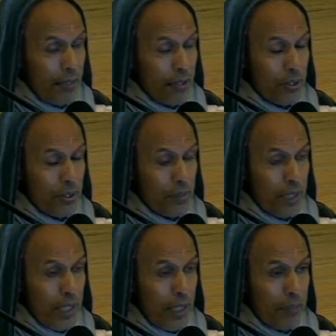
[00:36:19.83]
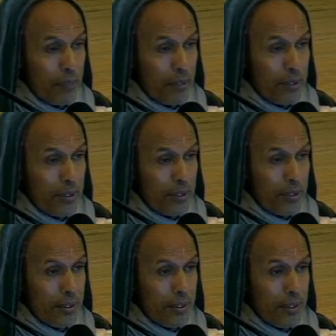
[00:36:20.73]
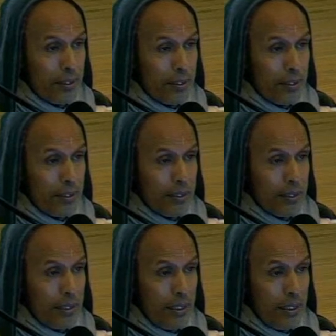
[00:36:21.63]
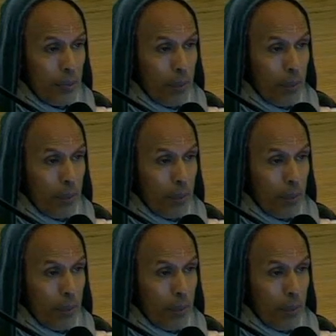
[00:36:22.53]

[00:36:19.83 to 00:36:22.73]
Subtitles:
and sometimes in